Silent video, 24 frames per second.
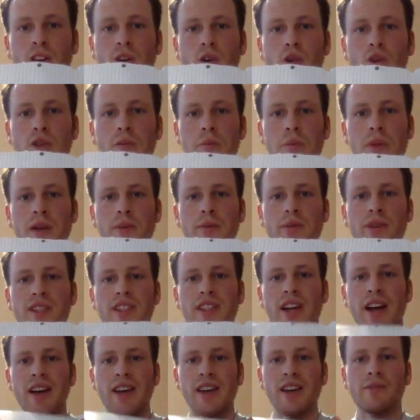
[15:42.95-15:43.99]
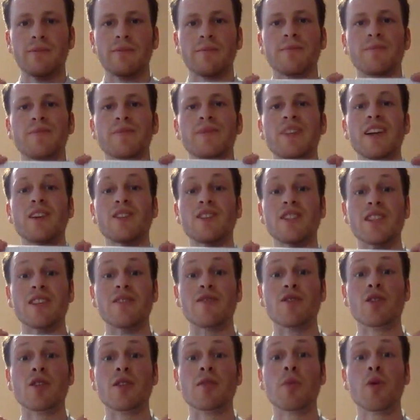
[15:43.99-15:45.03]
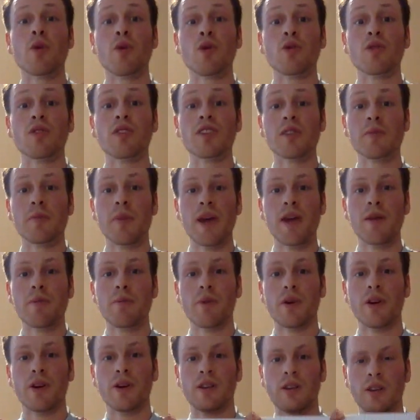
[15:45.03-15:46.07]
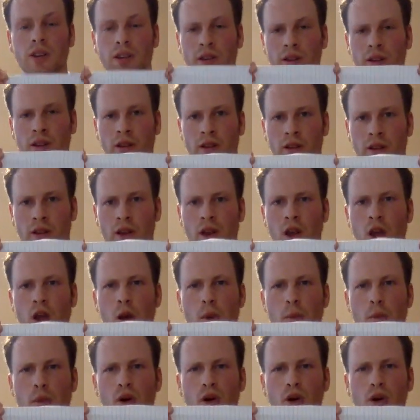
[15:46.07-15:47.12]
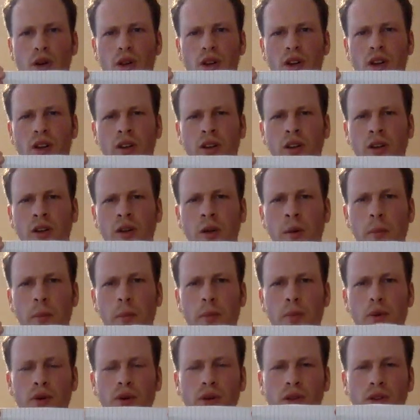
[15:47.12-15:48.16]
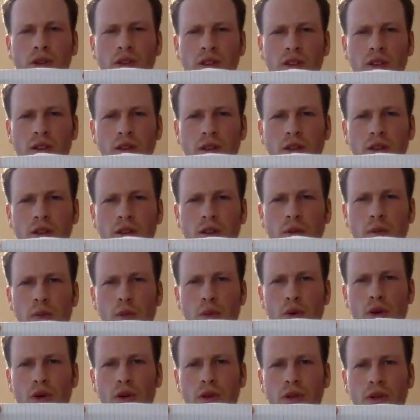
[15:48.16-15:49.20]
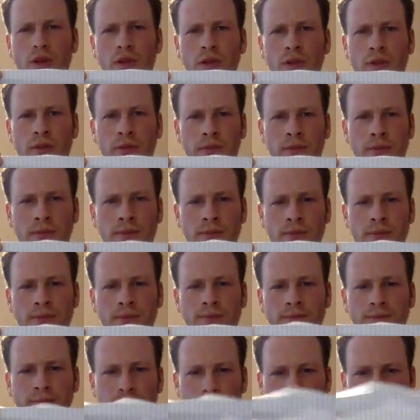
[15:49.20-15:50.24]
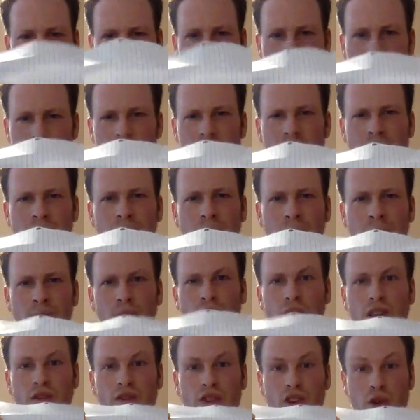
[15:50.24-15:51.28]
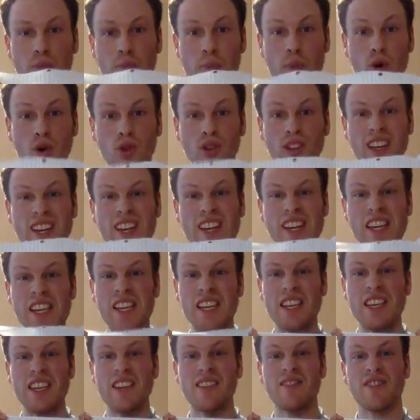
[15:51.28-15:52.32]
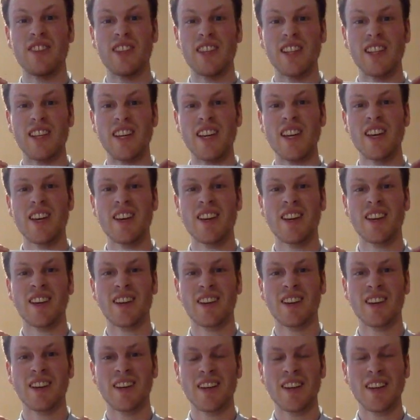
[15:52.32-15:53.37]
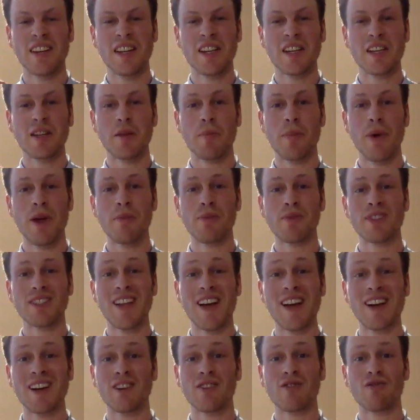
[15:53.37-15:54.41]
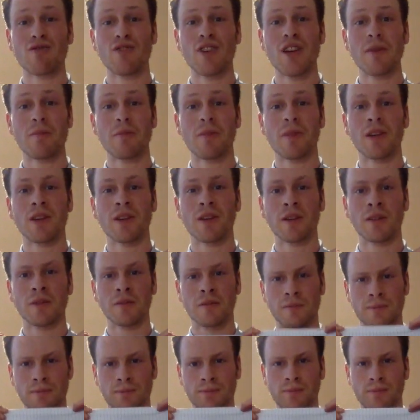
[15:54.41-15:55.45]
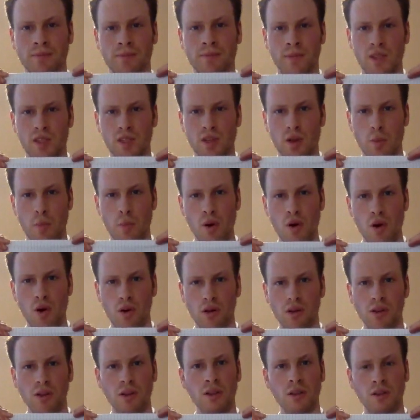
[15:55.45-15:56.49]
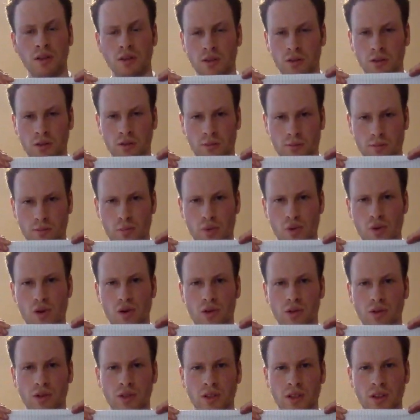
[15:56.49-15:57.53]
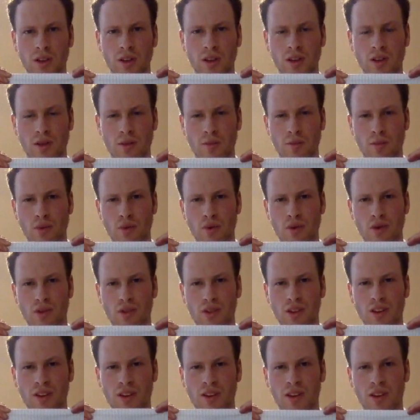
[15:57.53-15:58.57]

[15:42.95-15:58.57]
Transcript: Hold the paper tight. Now see if you can pull this paper. Pull, pull, pull, okay? If you're pulling evenly, the paper's not gonna rip. So pull, pull, pull.